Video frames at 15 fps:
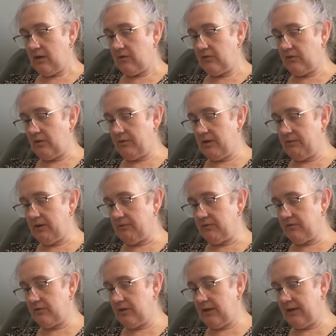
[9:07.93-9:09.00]
So anyway, it was
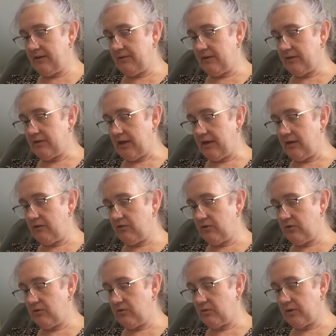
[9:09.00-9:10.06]
too late in the day
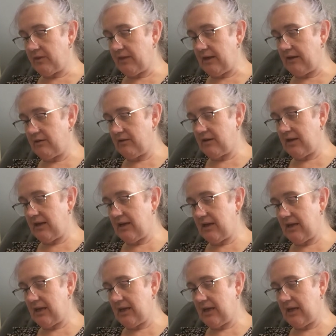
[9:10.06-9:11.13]
to do it that
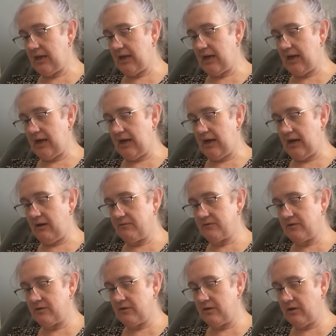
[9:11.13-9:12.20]

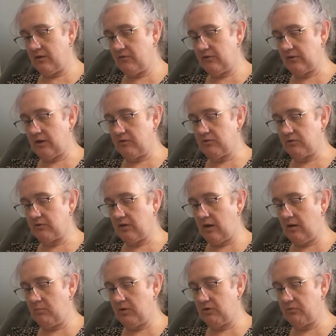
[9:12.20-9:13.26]
afternoon, so I took
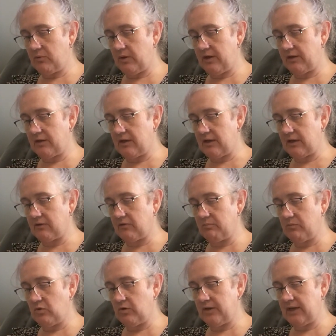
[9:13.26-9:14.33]
time off work the next
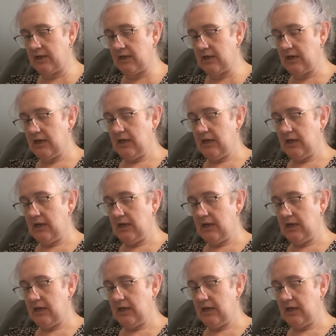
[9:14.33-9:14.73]
morning,